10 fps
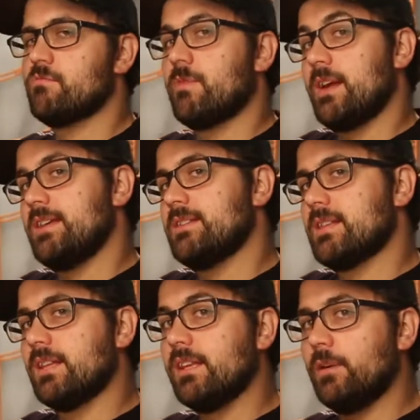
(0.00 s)
raised
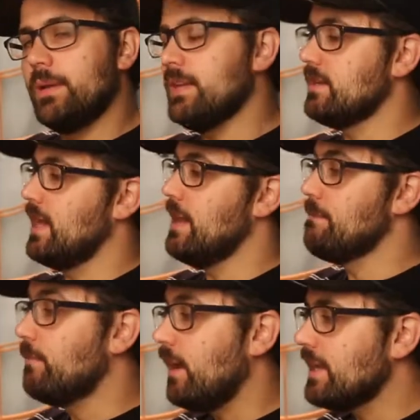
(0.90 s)
a little bit, it
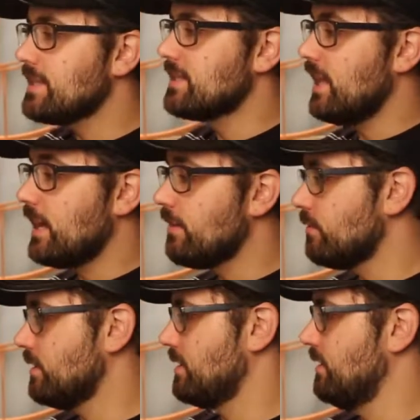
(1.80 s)
might slide
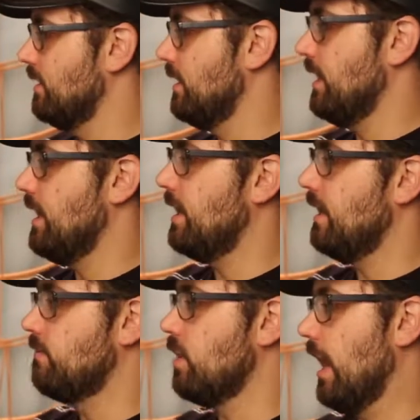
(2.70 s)
over it
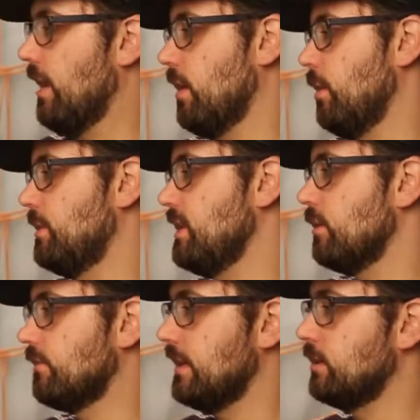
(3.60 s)
if you are opening
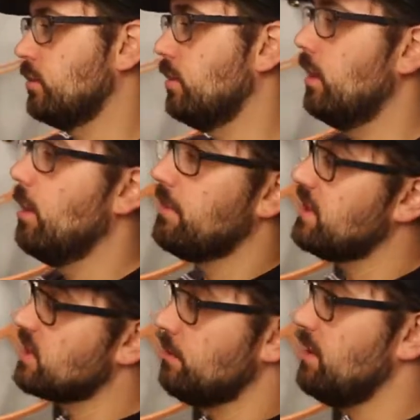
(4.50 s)
your front door, but this can